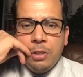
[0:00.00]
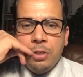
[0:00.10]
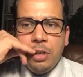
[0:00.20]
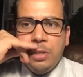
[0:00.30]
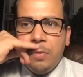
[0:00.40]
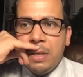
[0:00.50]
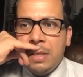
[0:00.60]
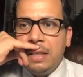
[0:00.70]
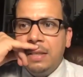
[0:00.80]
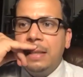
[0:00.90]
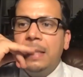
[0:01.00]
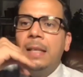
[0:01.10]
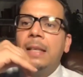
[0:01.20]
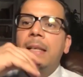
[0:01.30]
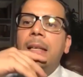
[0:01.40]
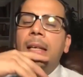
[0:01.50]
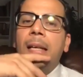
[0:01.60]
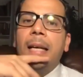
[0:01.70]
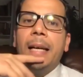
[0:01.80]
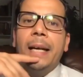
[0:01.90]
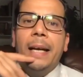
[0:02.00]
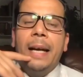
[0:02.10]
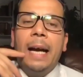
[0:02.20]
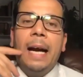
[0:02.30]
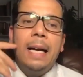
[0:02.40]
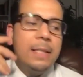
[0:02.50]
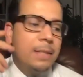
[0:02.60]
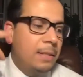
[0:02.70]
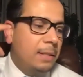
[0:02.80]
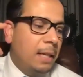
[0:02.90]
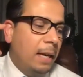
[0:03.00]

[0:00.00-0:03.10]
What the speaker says: Surgery Residency. As